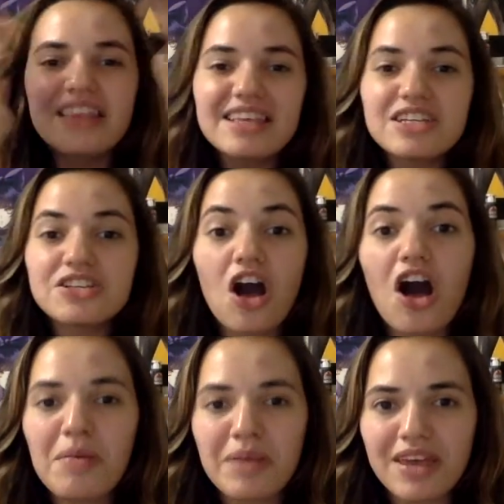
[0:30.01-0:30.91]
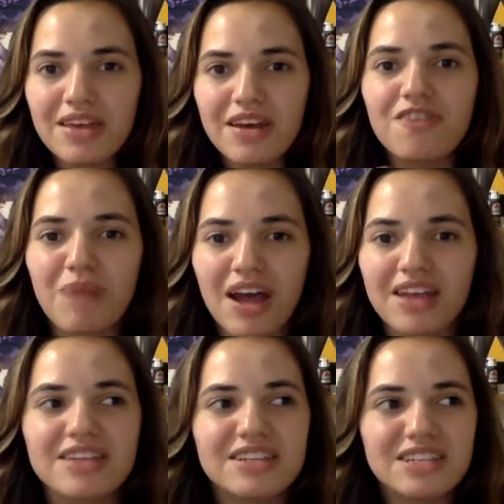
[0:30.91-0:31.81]
this is a hobby of mine.
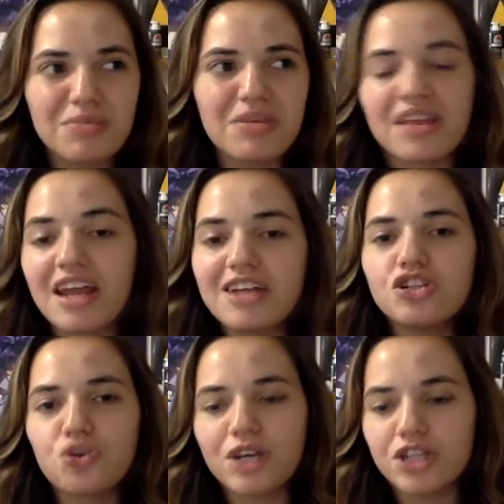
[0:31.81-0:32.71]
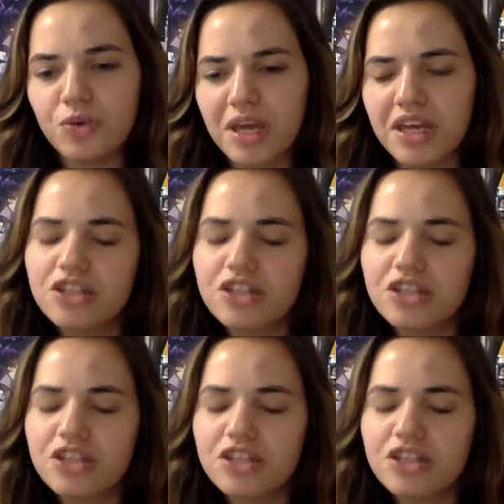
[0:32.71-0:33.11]
This is something that I enjoy doing.